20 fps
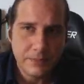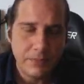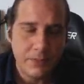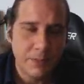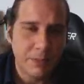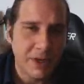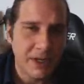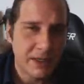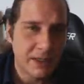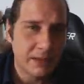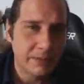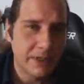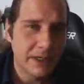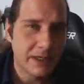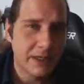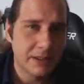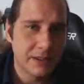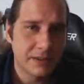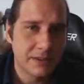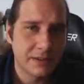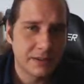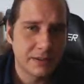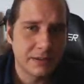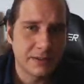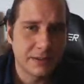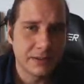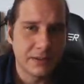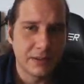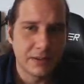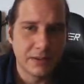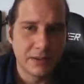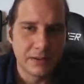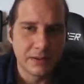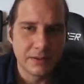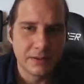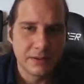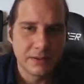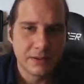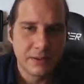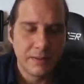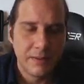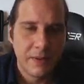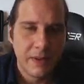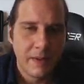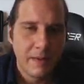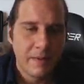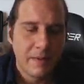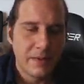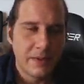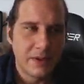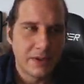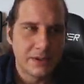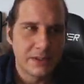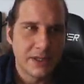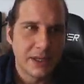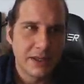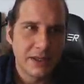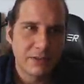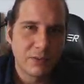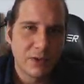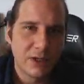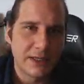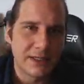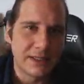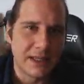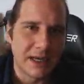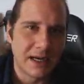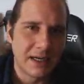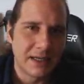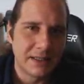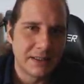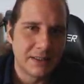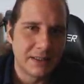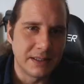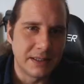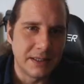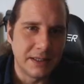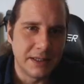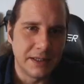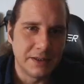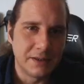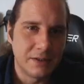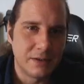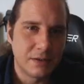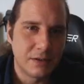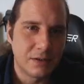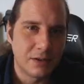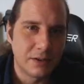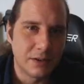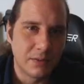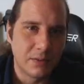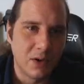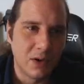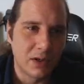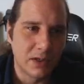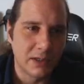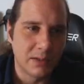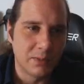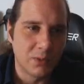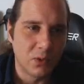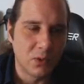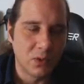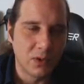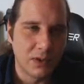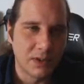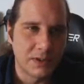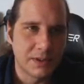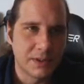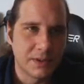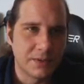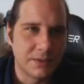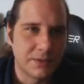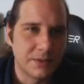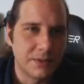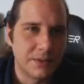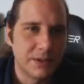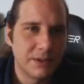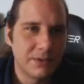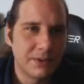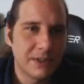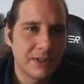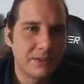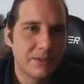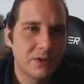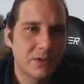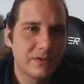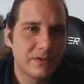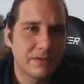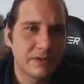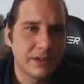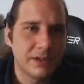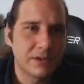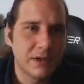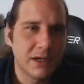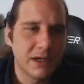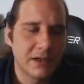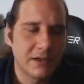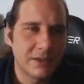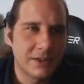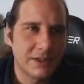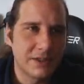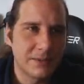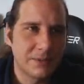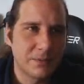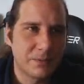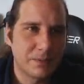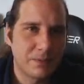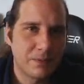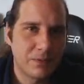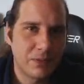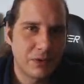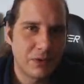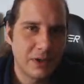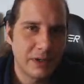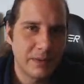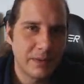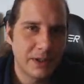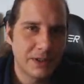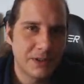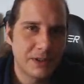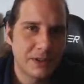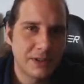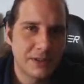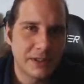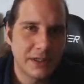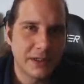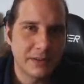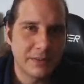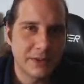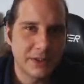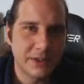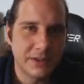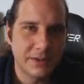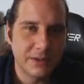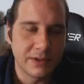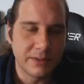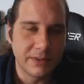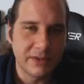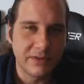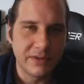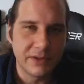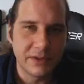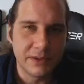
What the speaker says: mainly because there's nothing really tied to Gil or the market board, so doing them on free trial is pretty much the same as doing them if you're